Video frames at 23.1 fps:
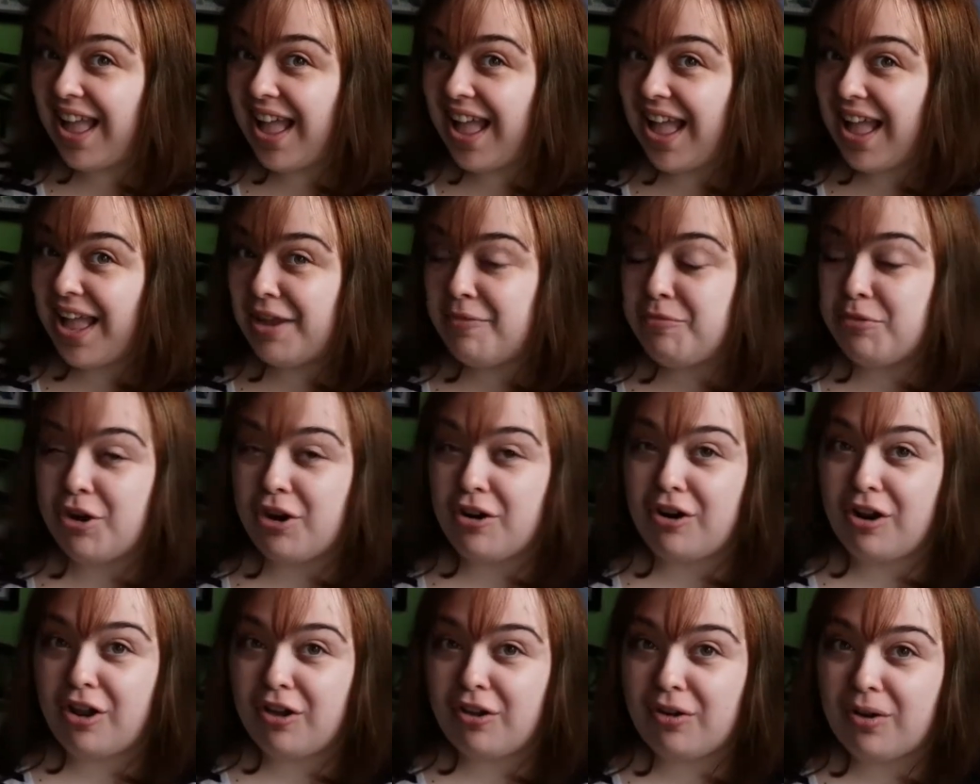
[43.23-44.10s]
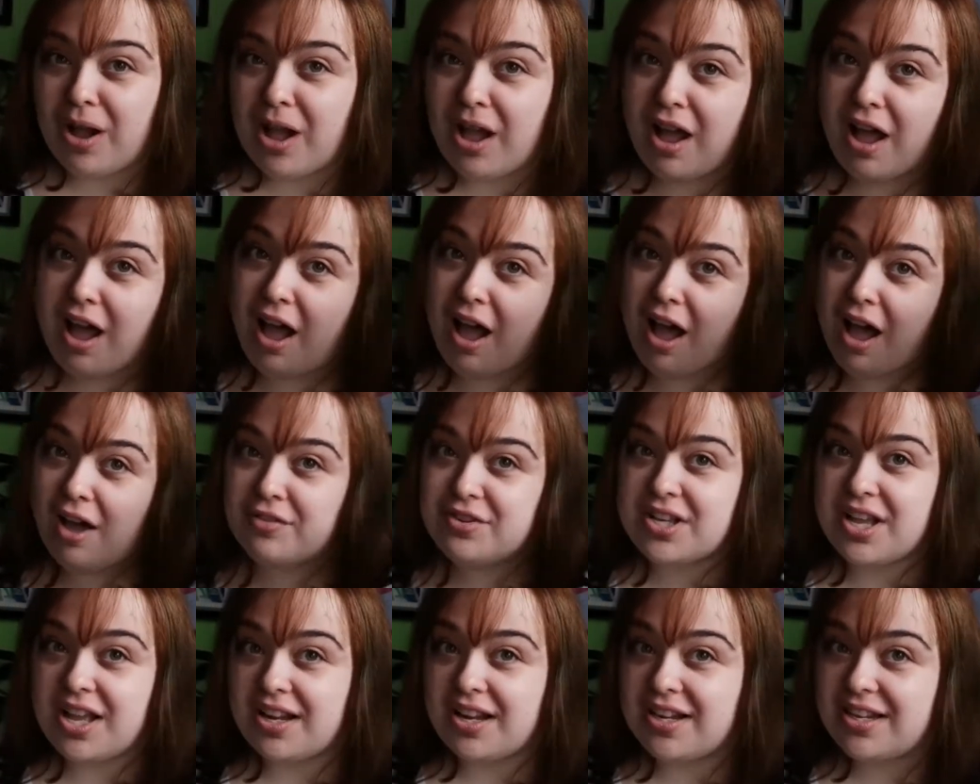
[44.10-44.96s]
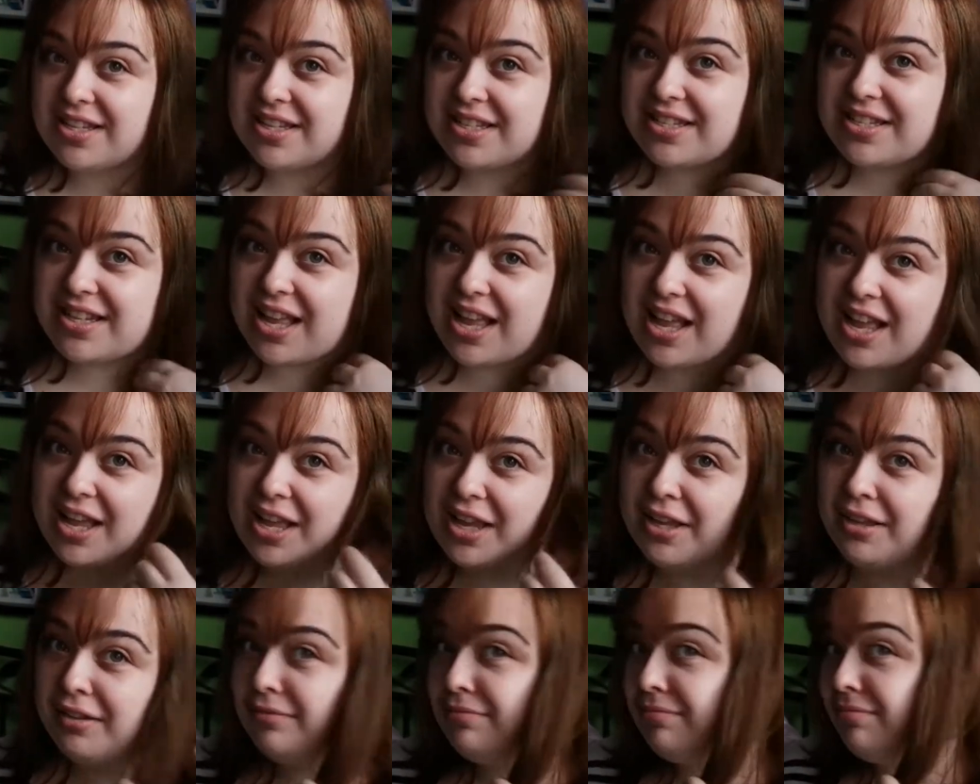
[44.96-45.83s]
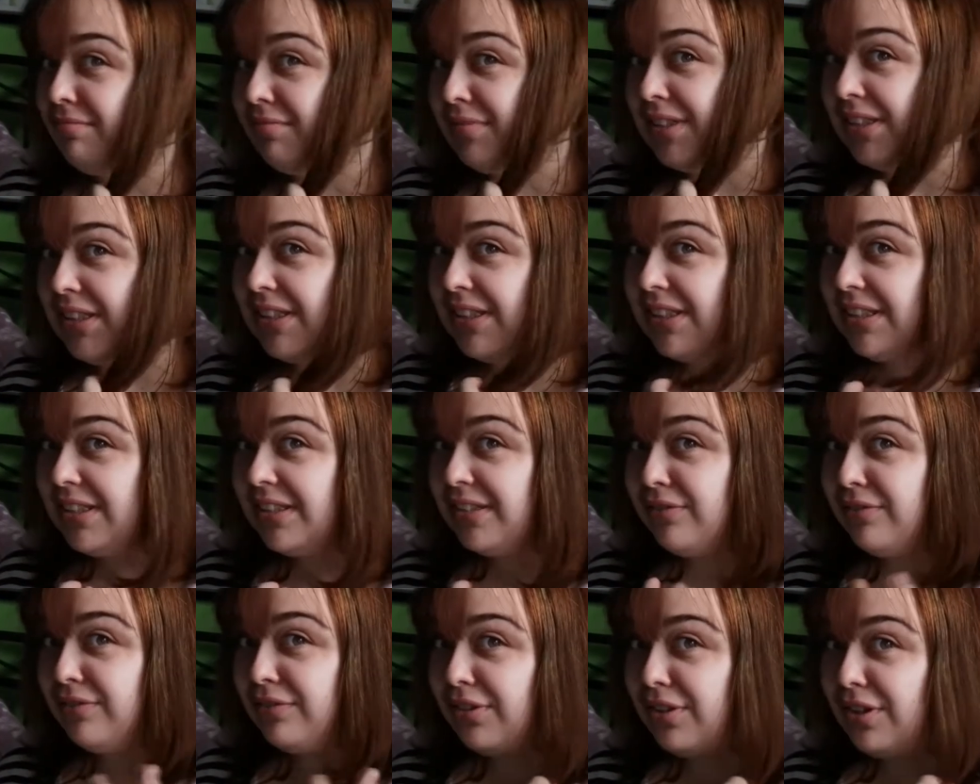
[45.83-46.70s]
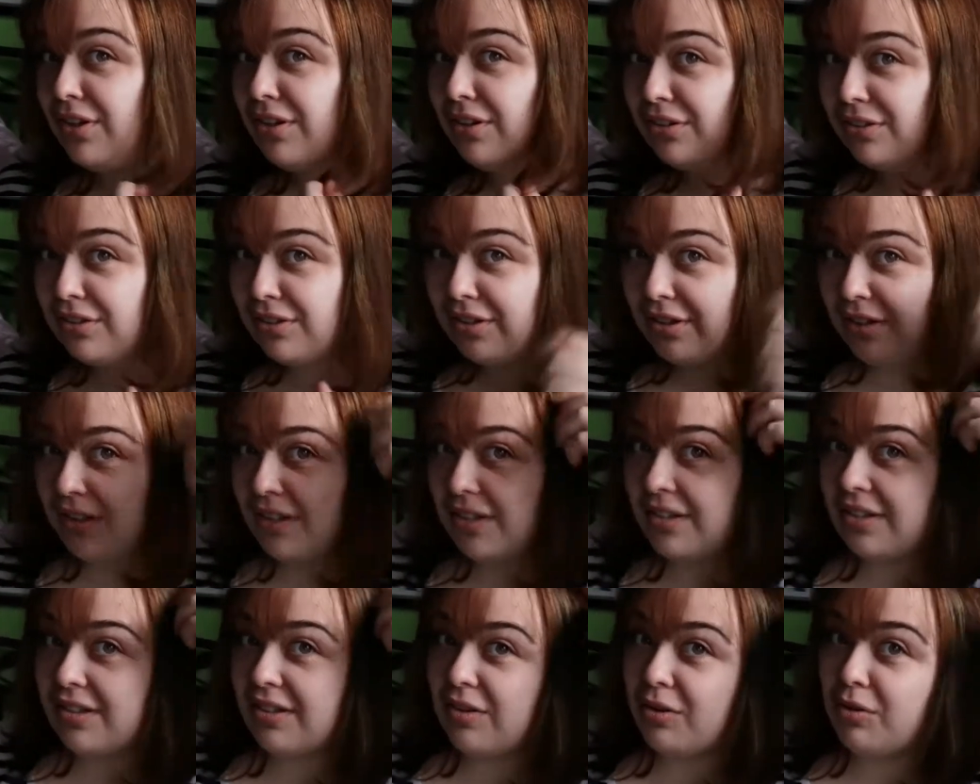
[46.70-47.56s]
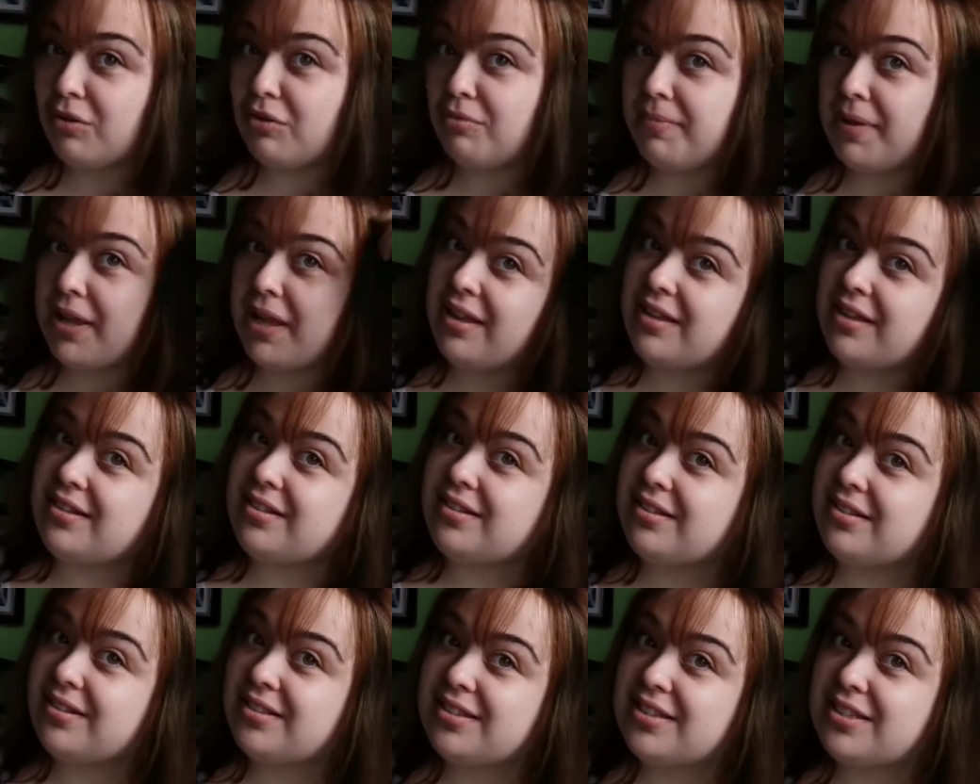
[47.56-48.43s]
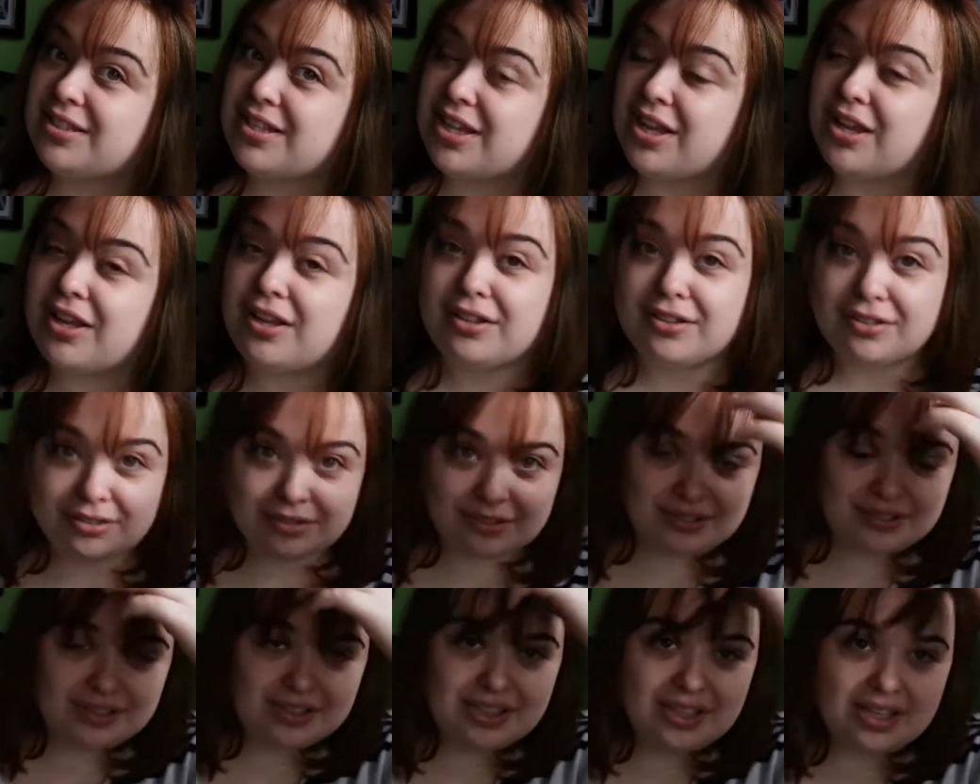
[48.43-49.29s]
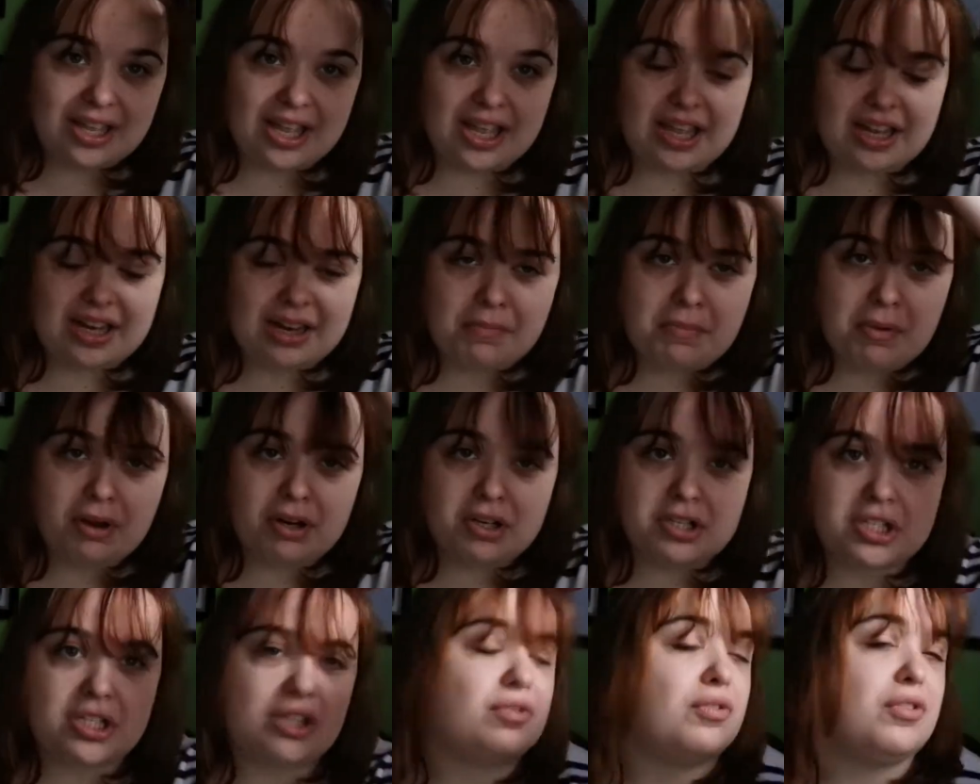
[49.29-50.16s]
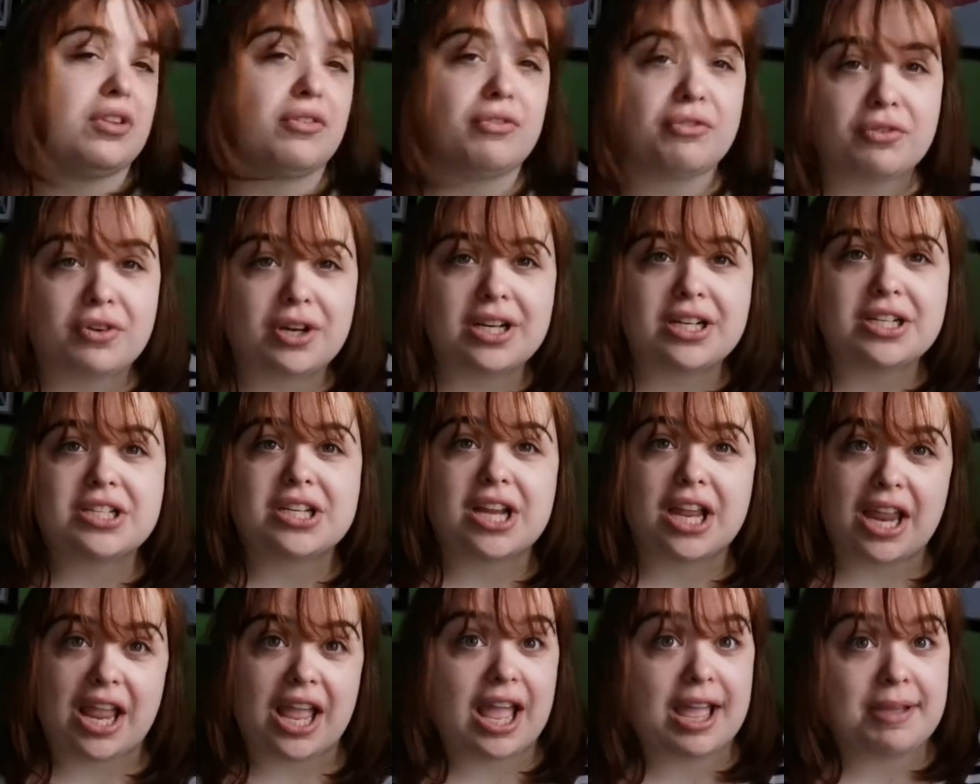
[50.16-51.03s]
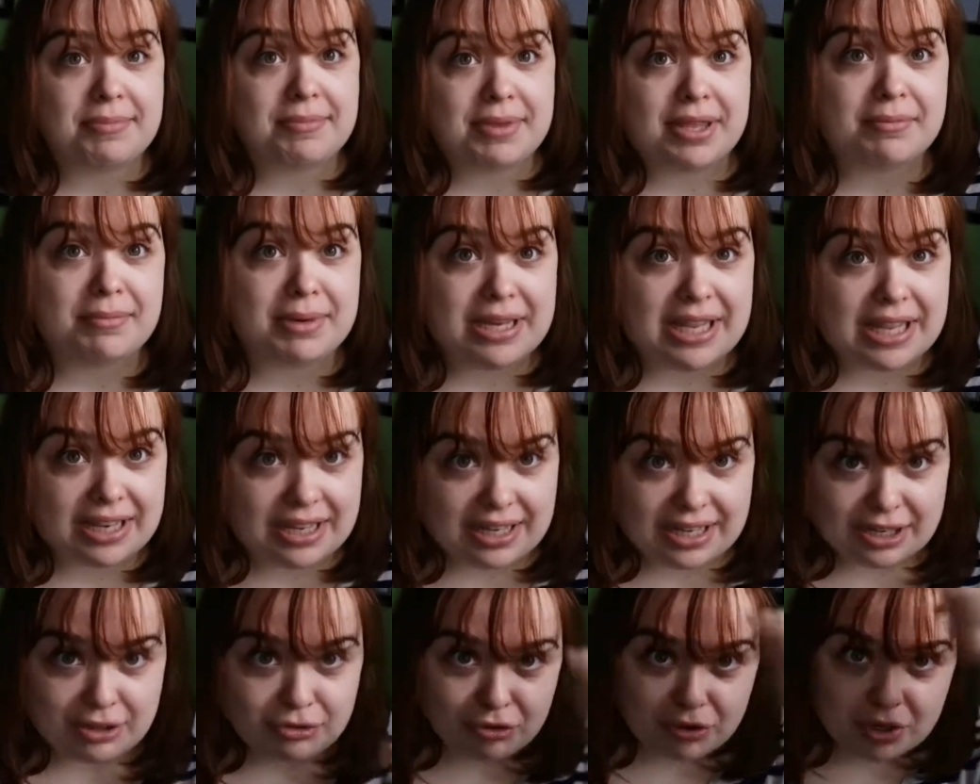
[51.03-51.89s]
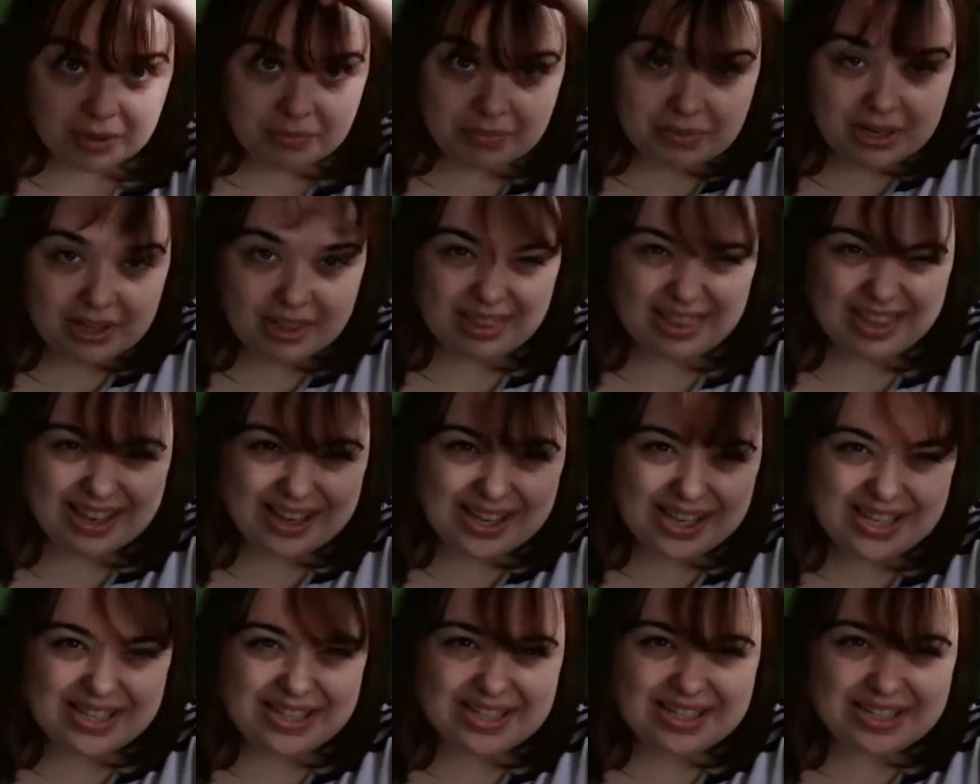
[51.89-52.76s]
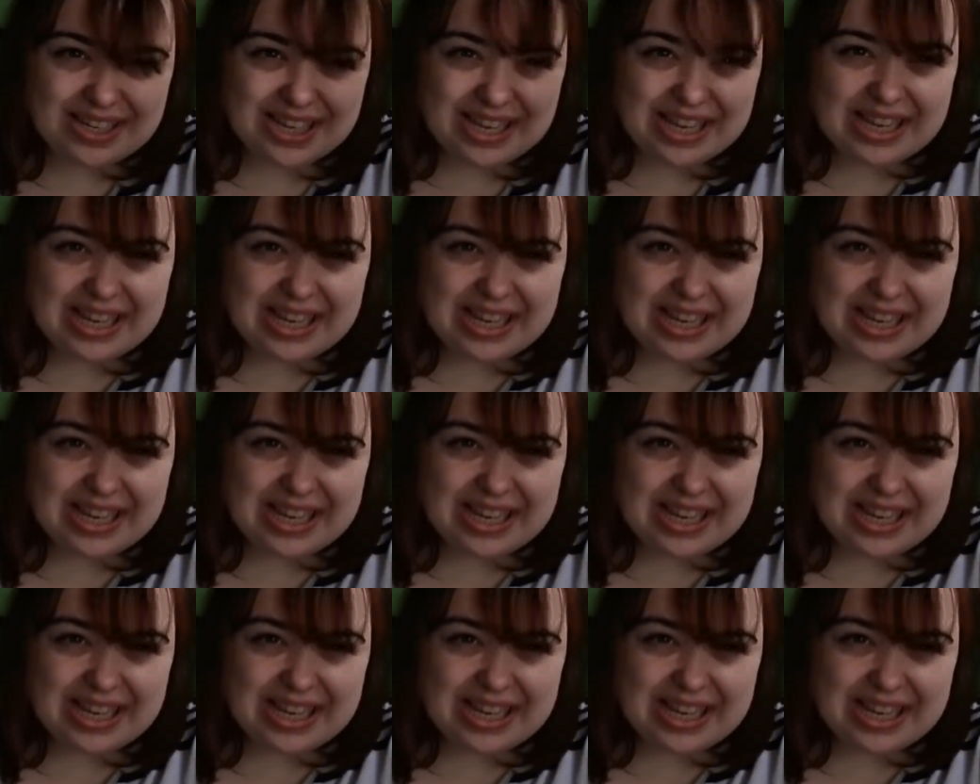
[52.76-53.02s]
I'm no longer half coloured. I'm full on auburn. So, and apologies for the fringe. I am going to be getting it trimmed and thickened.